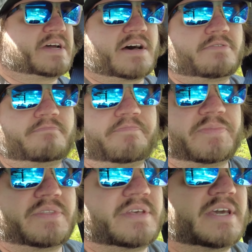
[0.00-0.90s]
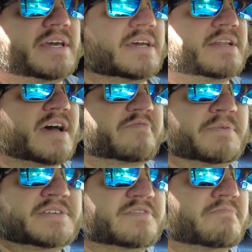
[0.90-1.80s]
it out, and have
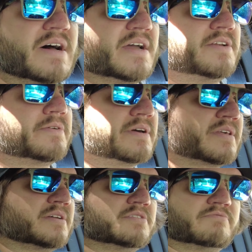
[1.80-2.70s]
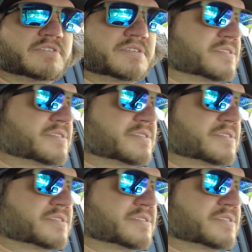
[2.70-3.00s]
peace of mind knowing that you've just